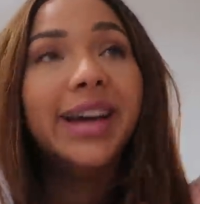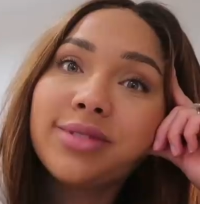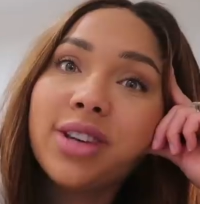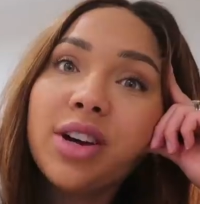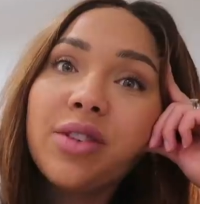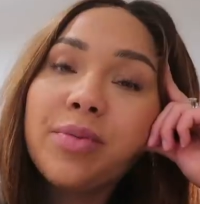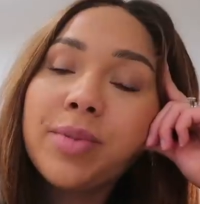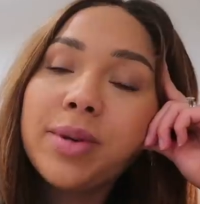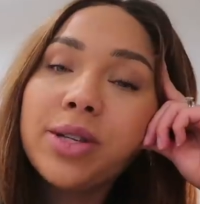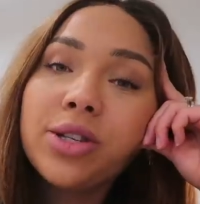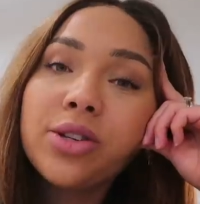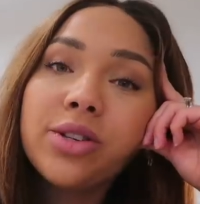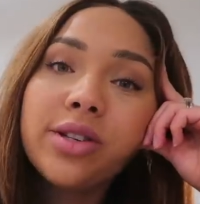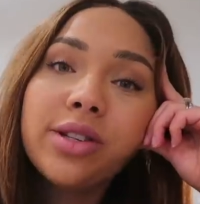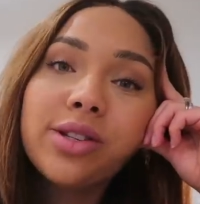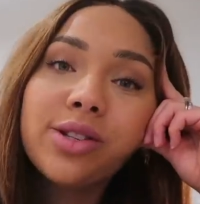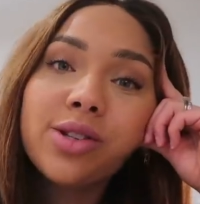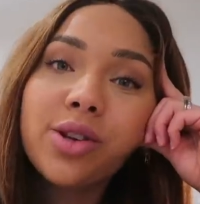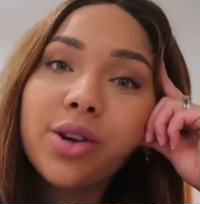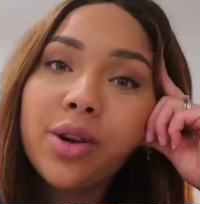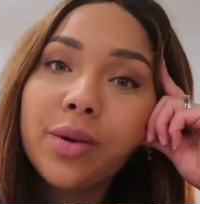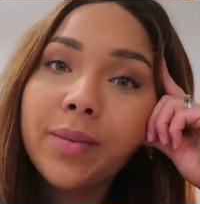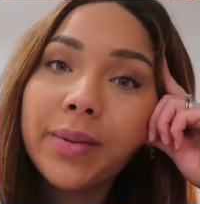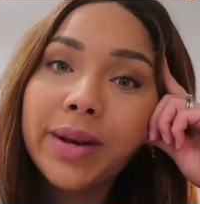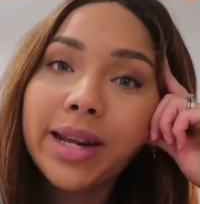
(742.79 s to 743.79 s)
I've been doing
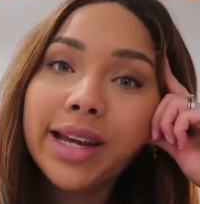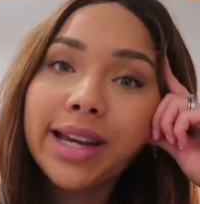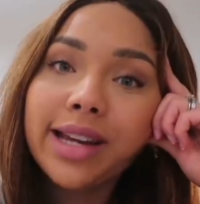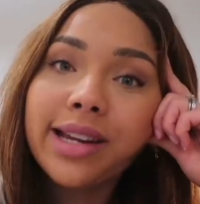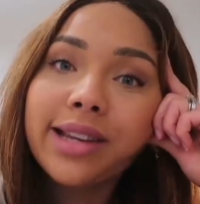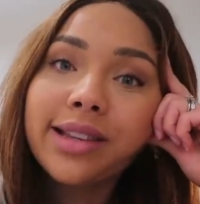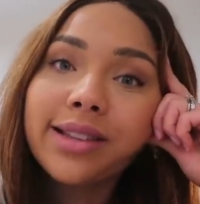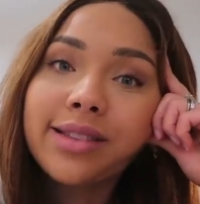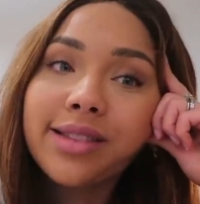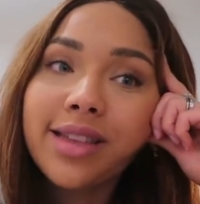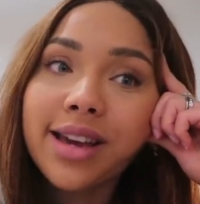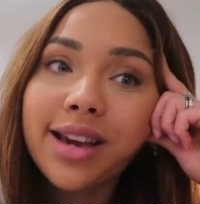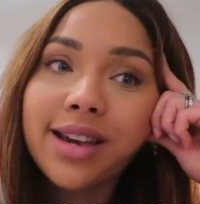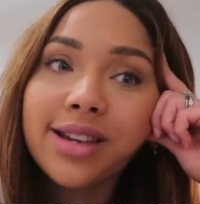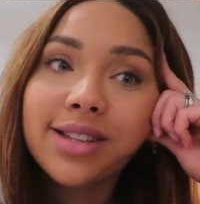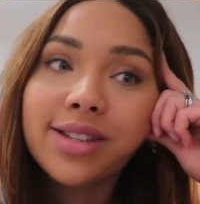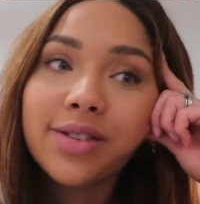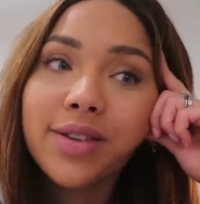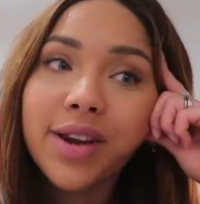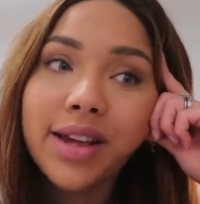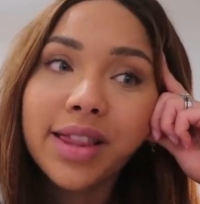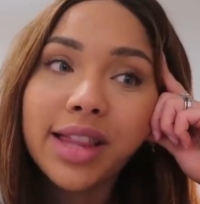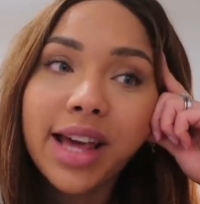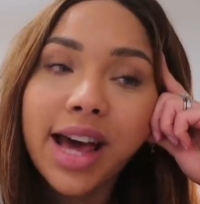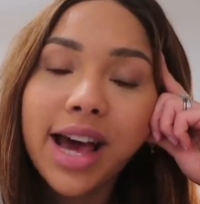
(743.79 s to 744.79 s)
so many things
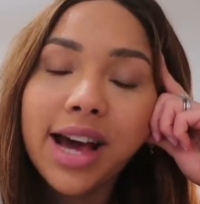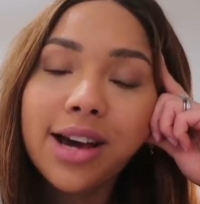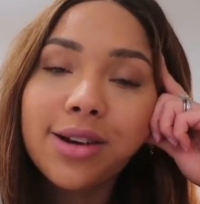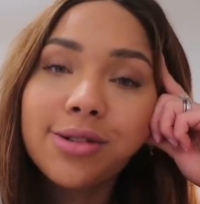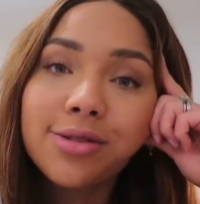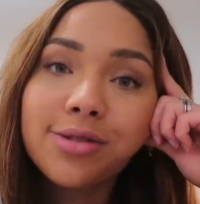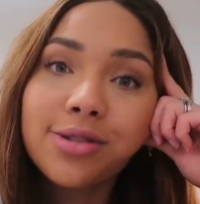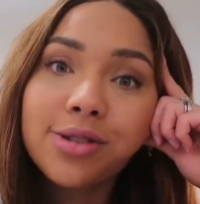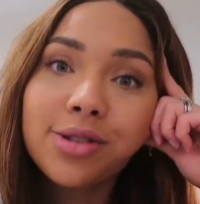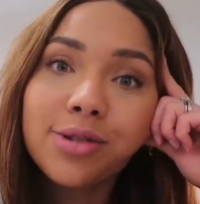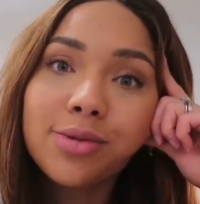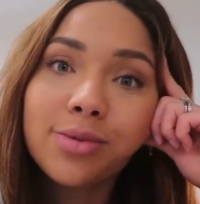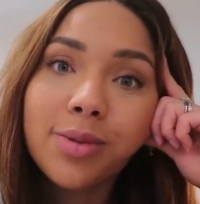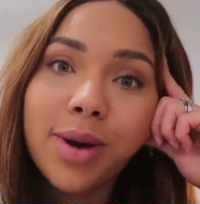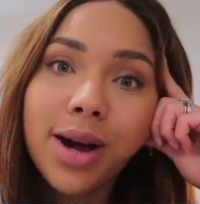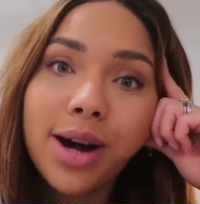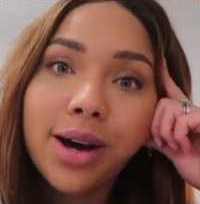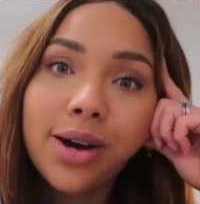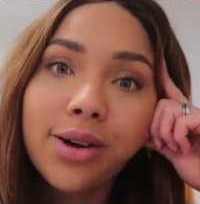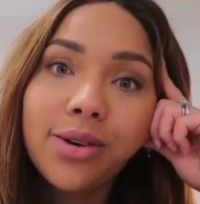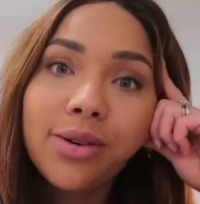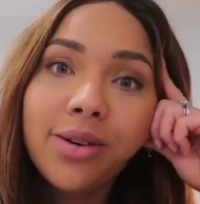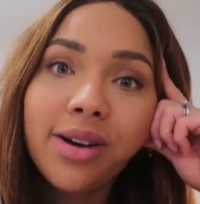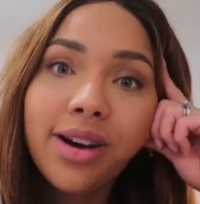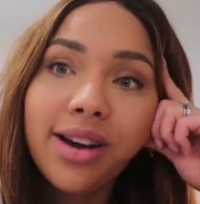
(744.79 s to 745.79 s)
around the house as
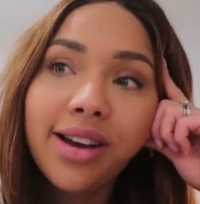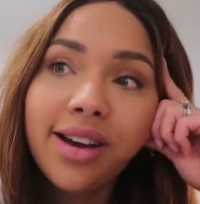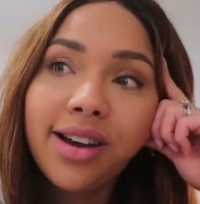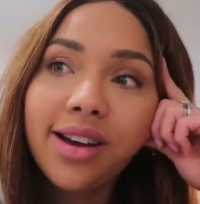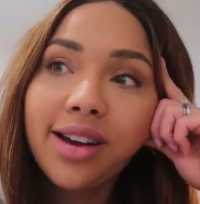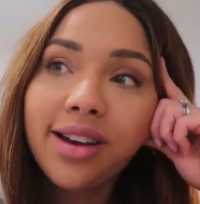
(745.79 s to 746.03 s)
well.